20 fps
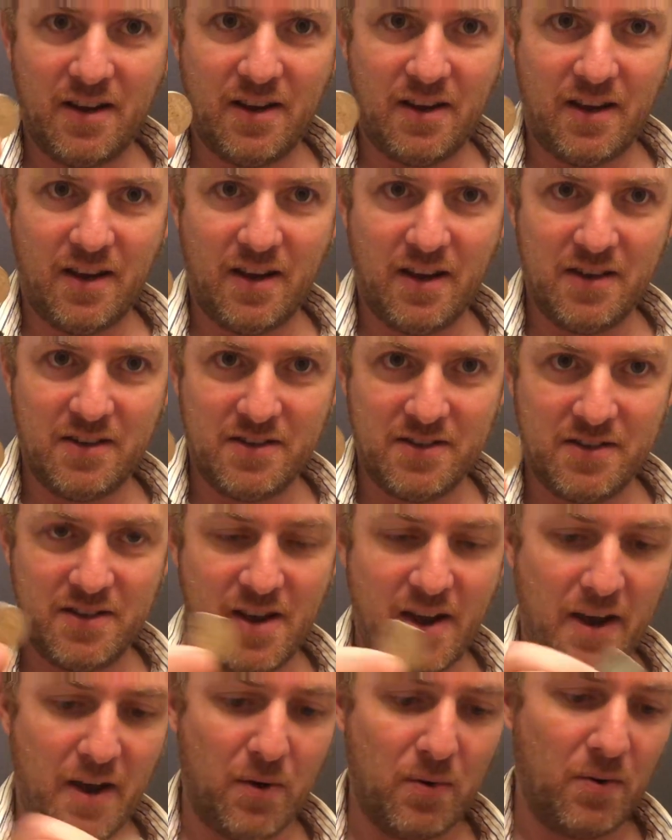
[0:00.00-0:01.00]
heads
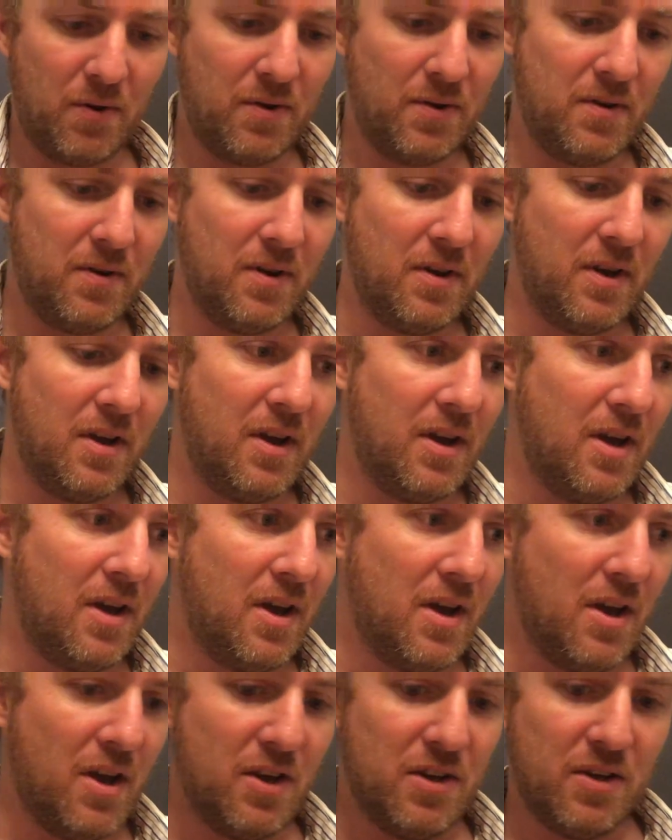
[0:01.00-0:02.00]
down,
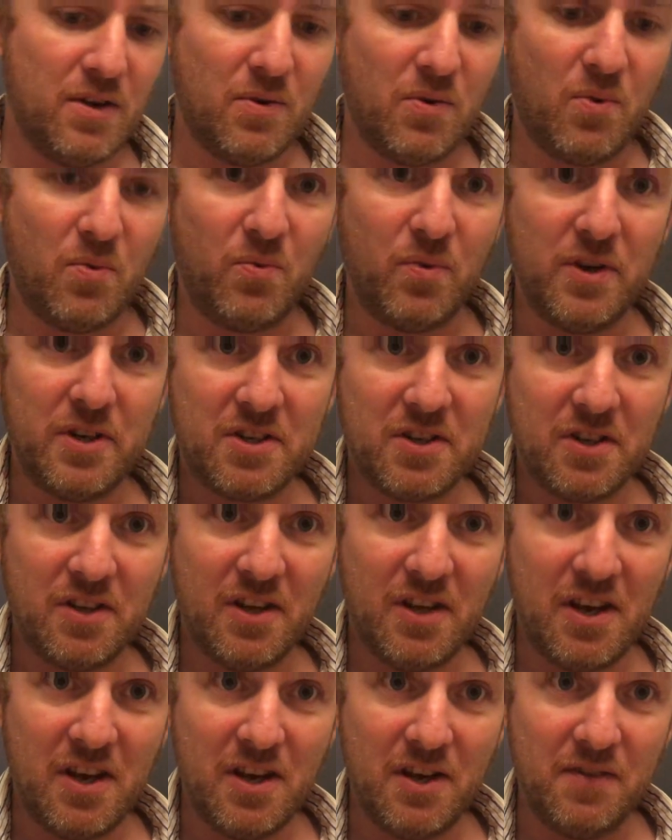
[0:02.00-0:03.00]
which
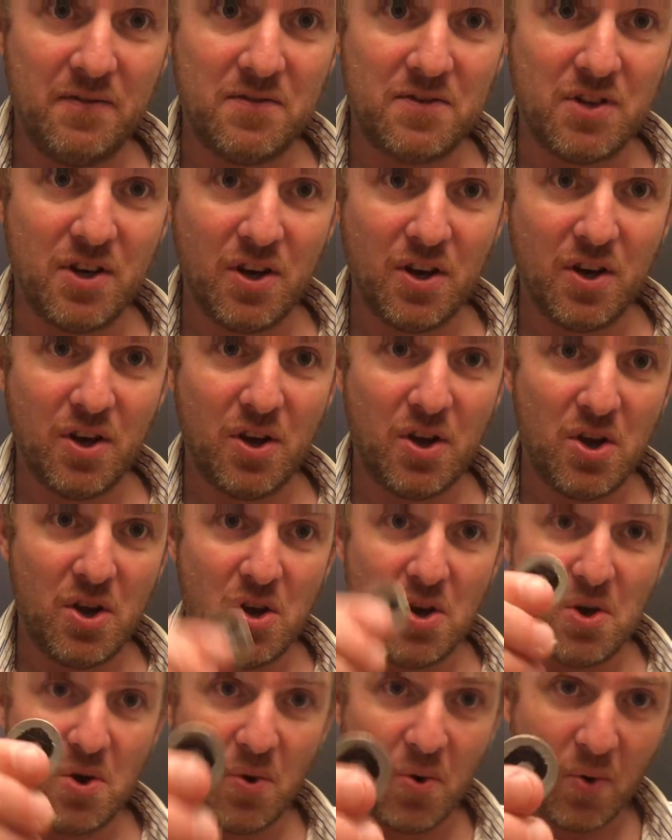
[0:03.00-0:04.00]
leaves
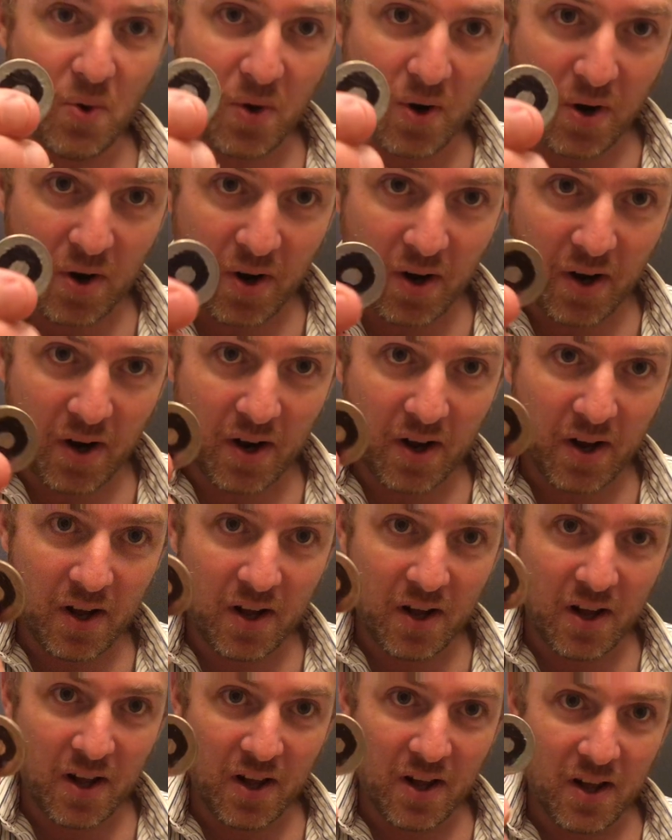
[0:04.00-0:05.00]
your
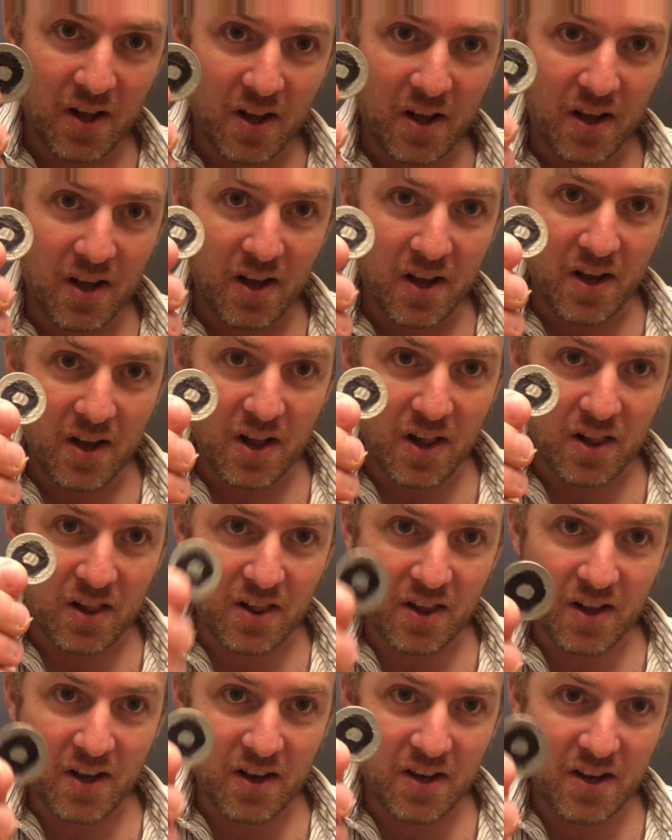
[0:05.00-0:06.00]

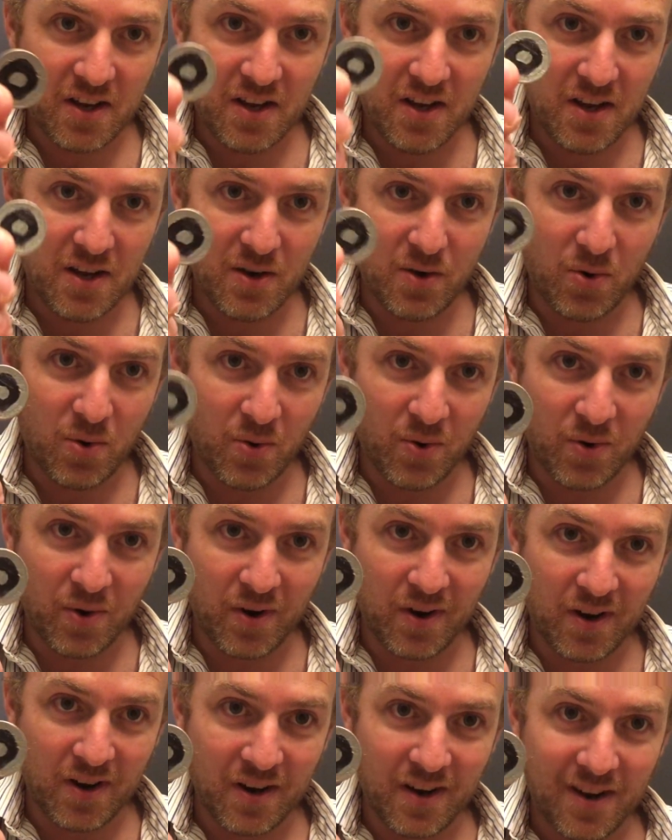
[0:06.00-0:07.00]
lucky
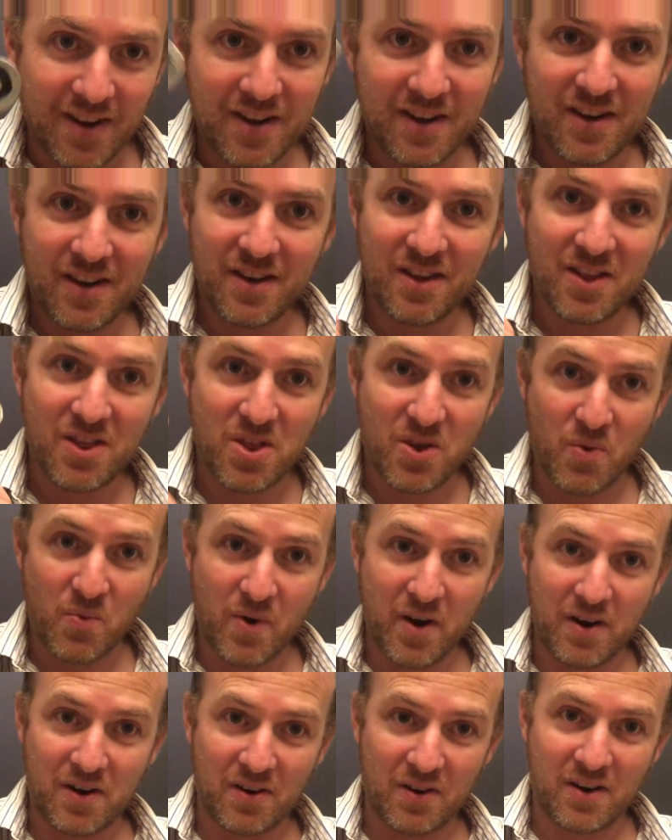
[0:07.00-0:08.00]
coin the
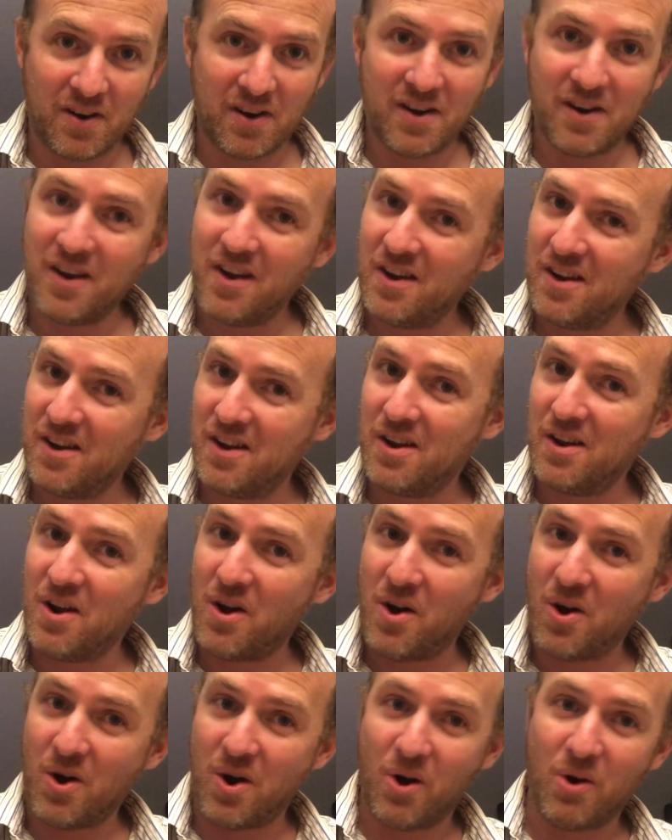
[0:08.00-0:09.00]
winner, and it
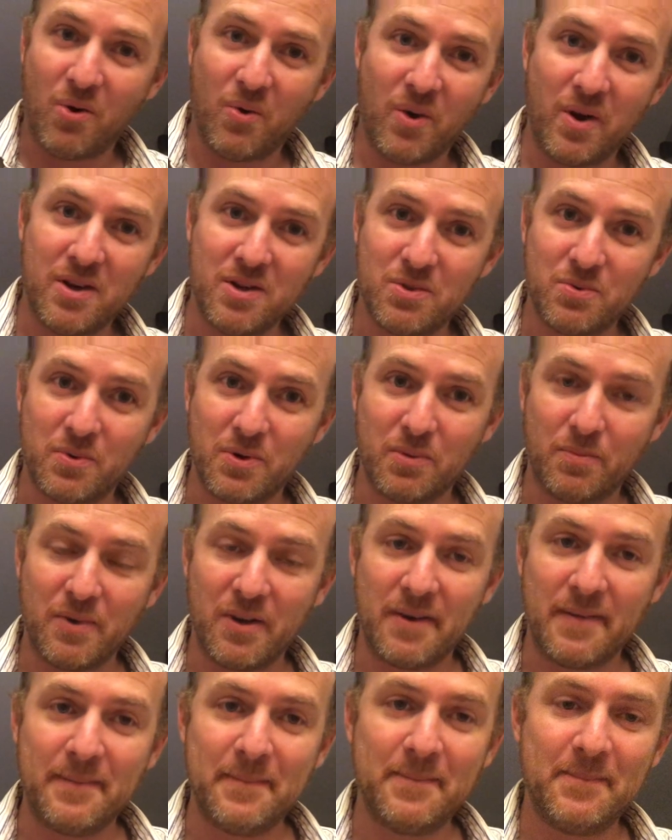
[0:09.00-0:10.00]
always will be.